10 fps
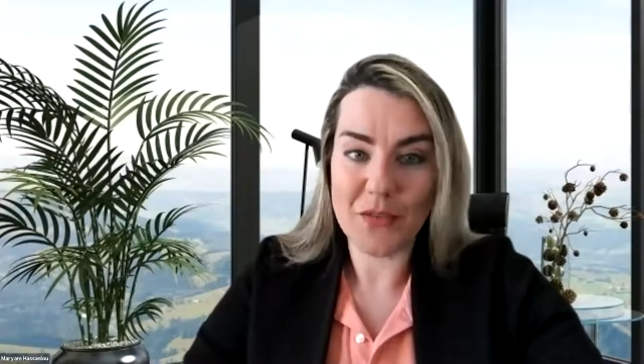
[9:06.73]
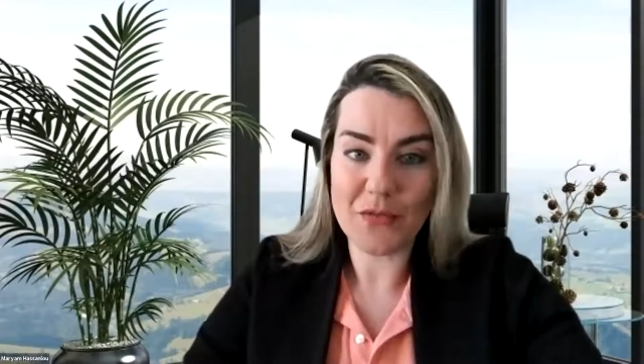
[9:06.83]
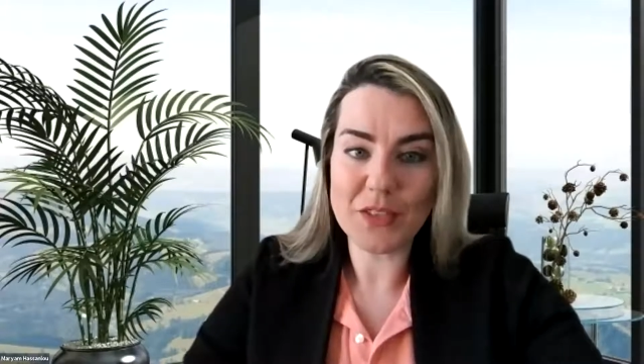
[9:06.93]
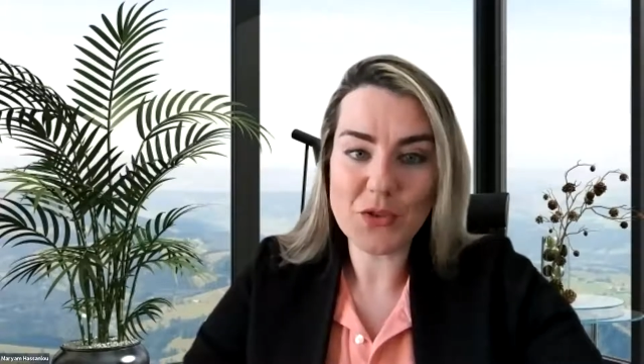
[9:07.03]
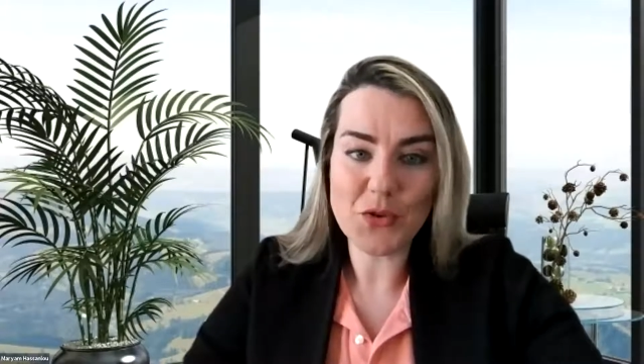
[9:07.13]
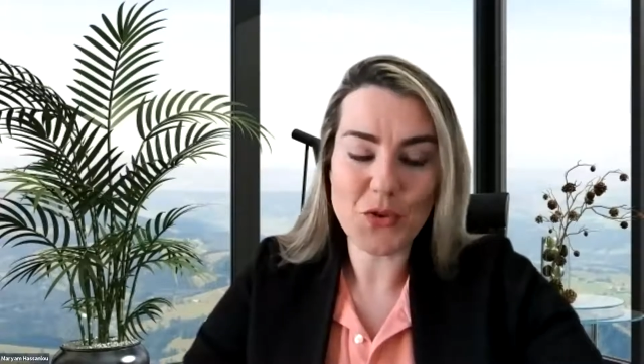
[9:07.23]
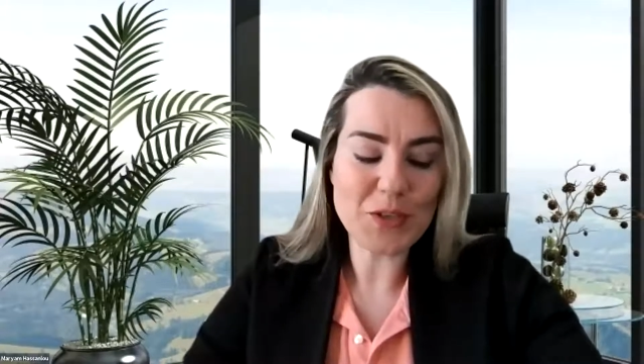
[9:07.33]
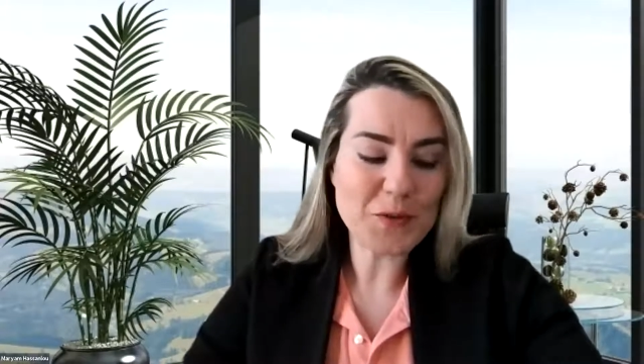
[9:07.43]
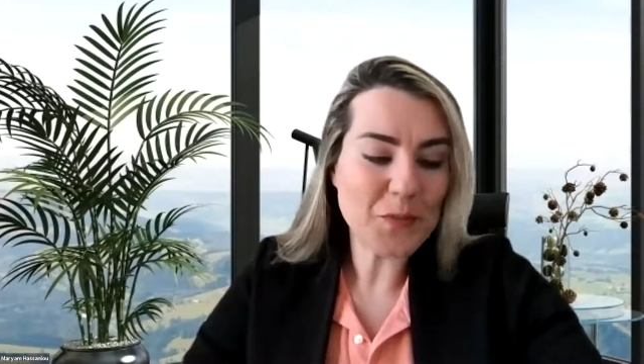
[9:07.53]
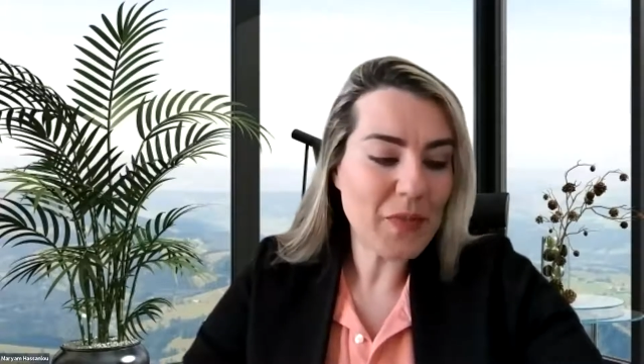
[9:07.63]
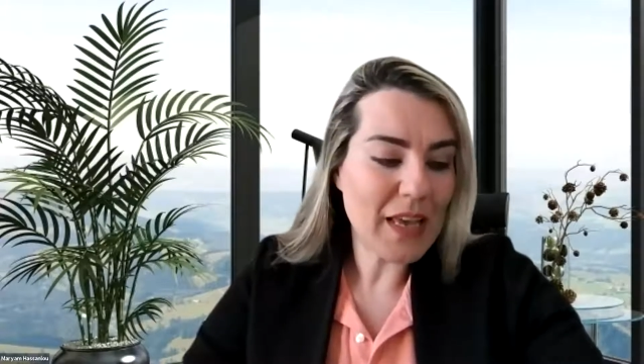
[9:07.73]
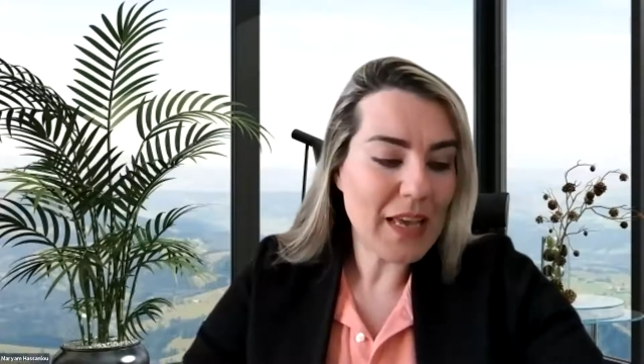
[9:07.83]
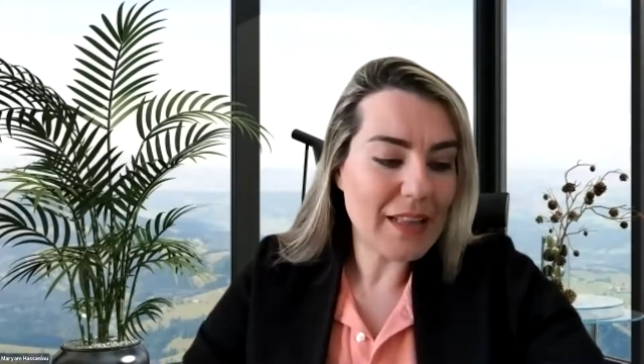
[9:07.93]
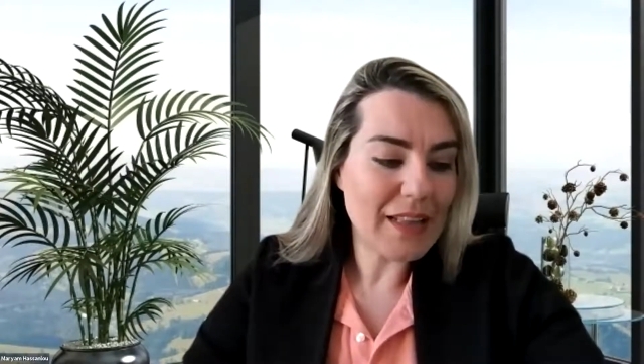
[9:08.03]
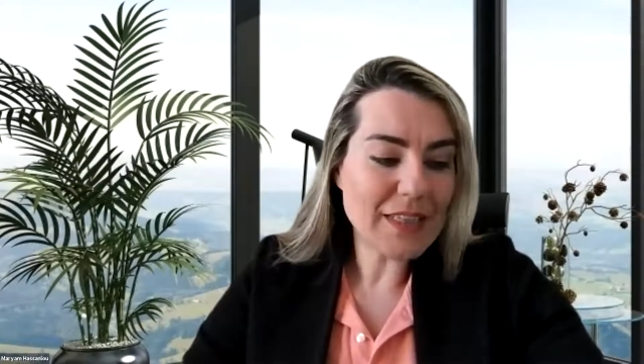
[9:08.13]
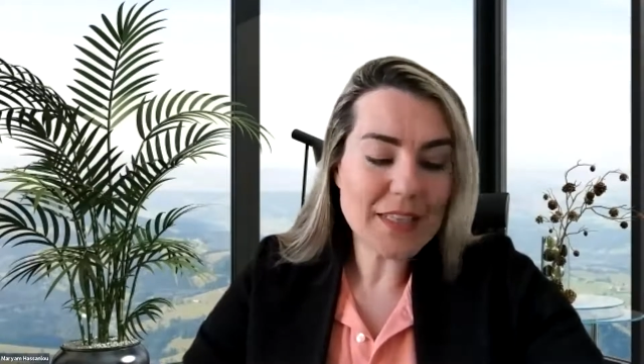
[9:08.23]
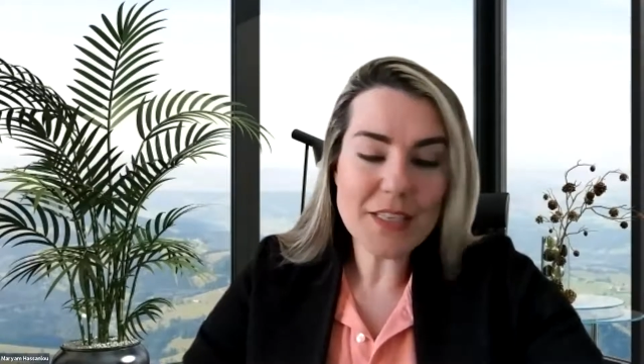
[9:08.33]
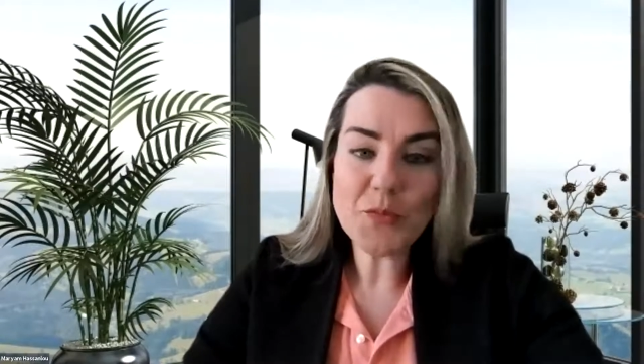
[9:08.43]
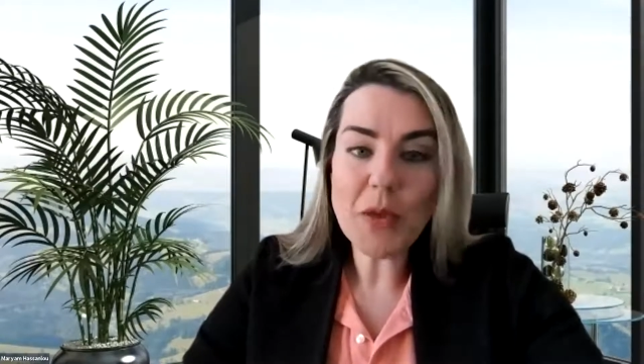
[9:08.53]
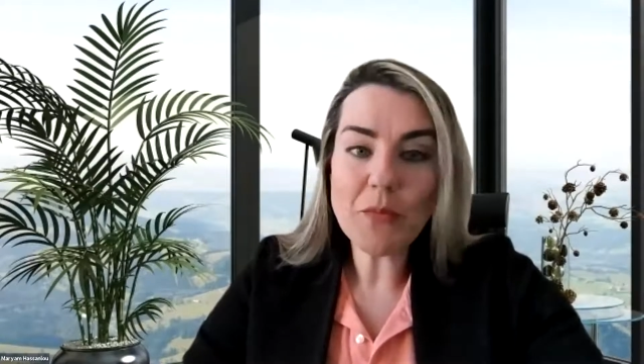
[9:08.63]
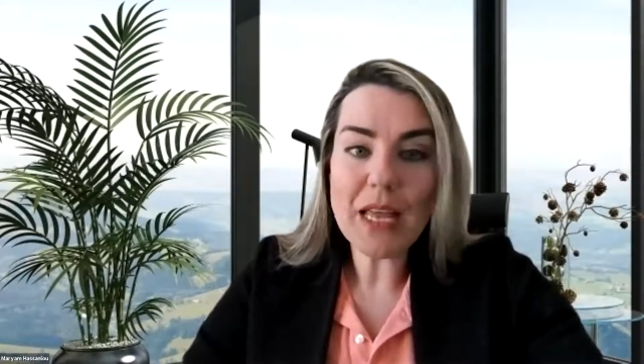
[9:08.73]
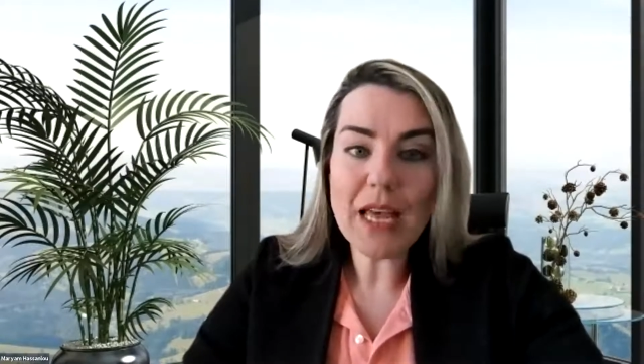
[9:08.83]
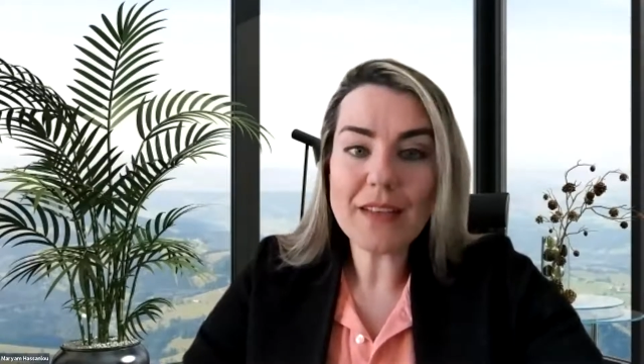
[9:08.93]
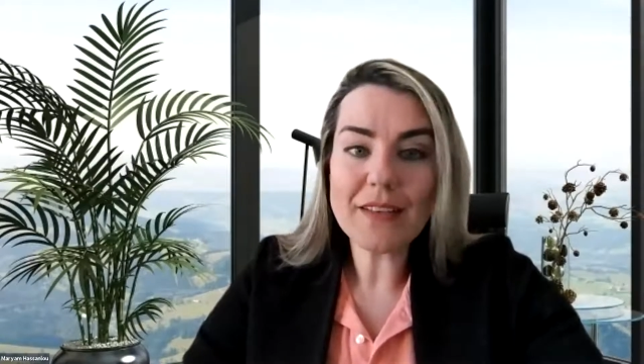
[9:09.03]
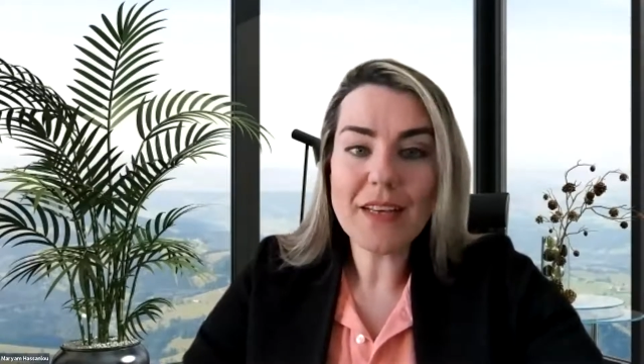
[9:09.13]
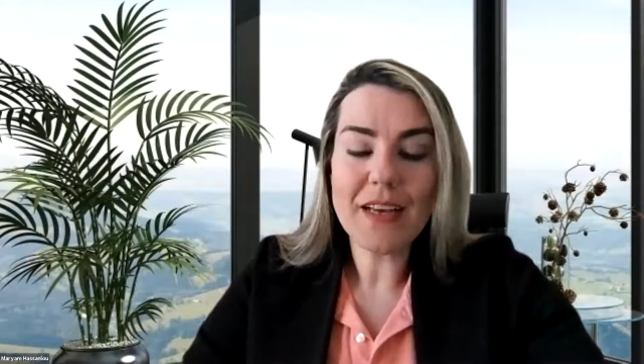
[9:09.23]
of this course. This is my plan.